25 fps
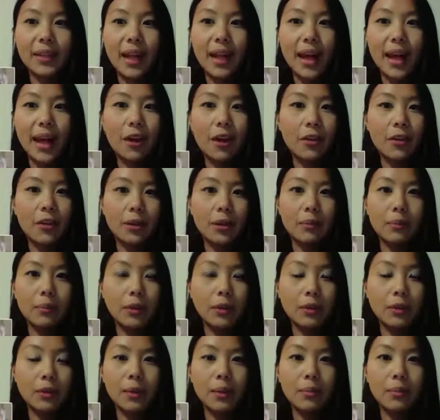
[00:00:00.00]
health and
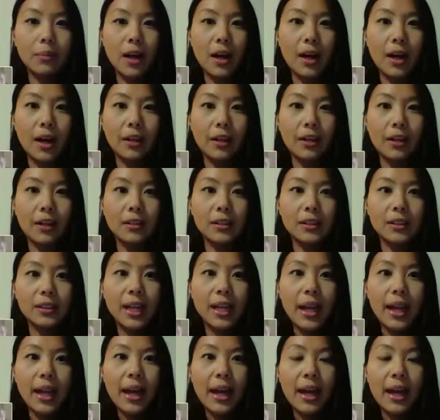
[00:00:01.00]
beauty bloggers.